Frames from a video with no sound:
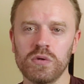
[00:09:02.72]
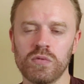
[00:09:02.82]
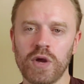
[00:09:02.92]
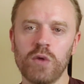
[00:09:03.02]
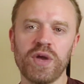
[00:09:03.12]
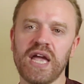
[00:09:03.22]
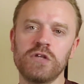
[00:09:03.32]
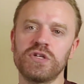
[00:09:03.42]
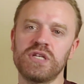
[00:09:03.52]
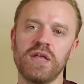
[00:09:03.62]
right? We can't
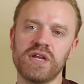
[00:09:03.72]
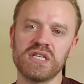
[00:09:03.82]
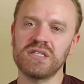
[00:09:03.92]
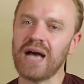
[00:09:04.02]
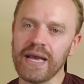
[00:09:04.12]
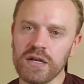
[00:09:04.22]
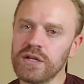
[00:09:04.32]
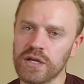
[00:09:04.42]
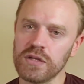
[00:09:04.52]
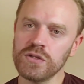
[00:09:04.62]
just say that a
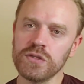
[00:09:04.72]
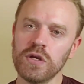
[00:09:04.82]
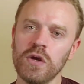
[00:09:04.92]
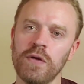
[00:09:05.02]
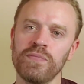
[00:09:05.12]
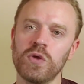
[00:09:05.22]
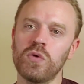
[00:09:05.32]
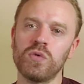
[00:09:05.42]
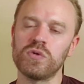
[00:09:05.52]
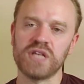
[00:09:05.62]
scientist
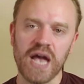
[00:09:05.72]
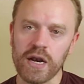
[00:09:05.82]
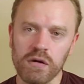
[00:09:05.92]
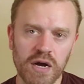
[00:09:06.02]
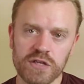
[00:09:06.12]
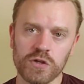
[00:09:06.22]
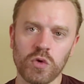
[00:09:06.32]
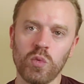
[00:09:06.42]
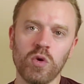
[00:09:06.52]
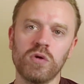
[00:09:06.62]
who's analyzing
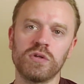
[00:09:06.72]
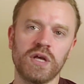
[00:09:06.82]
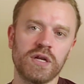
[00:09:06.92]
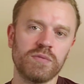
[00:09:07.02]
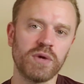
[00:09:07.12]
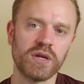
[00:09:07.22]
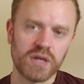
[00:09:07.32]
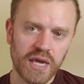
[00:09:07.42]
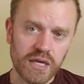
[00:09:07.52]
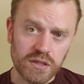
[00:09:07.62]
the world in a
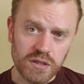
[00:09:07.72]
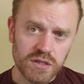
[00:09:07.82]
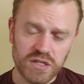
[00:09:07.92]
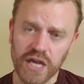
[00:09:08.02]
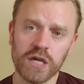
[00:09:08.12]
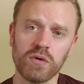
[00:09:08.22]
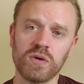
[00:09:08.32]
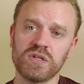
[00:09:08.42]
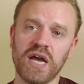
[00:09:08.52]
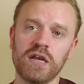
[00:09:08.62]
mundane,
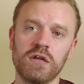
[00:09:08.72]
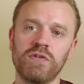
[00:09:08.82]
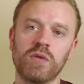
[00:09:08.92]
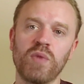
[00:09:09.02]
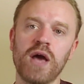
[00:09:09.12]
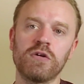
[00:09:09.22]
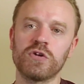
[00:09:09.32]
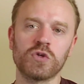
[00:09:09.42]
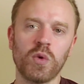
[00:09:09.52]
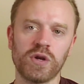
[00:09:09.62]
secular, scientific manner
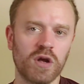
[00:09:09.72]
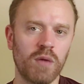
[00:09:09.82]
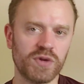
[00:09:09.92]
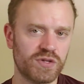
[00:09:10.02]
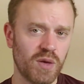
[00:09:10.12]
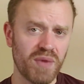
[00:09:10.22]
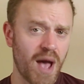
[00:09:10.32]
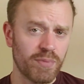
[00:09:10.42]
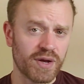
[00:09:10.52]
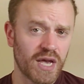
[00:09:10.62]
is going to come to some
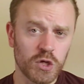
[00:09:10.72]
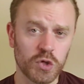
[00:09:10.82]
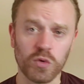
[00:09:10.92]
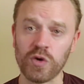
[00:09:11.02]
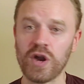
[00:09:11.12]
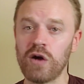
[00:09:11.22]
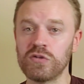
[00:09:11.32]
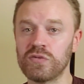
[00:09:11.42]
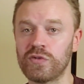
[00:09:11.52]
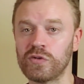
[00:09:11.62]
application or
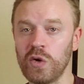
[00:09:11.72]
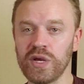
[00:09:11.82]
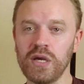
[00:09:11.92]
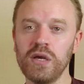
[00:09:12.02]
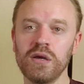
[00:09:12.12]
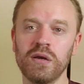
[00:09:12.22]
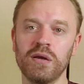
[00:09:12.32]
knowledge of the logi,